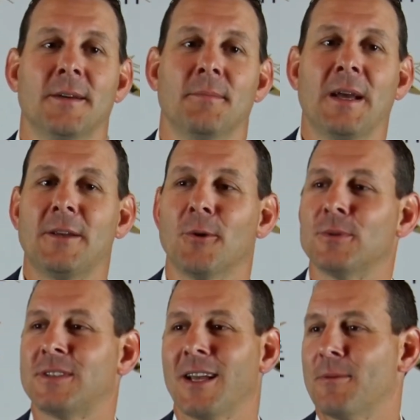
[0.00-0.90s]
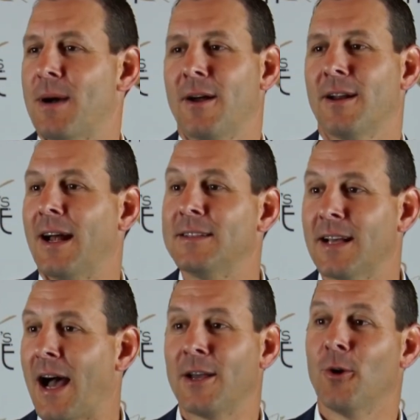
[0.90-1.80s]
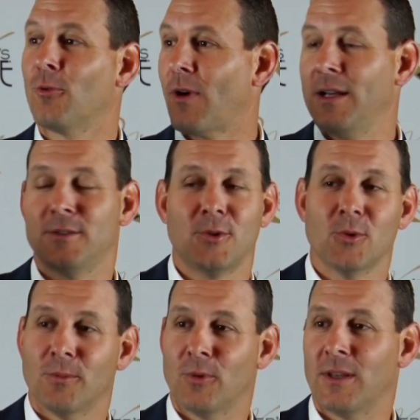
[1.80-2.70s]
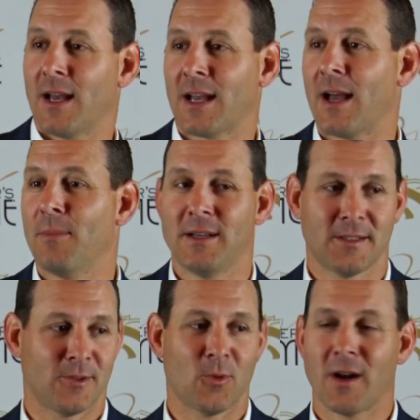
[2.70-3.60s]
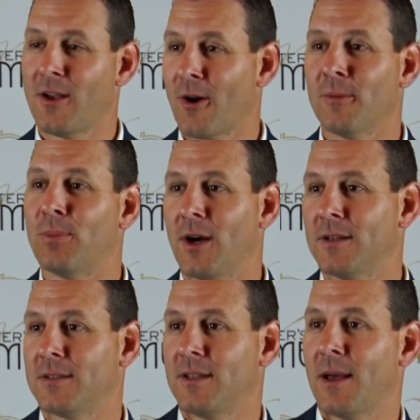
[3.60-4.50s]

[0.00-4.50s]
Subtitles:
make no mistake about it. I go right to him when that guy makes a 20-yard punt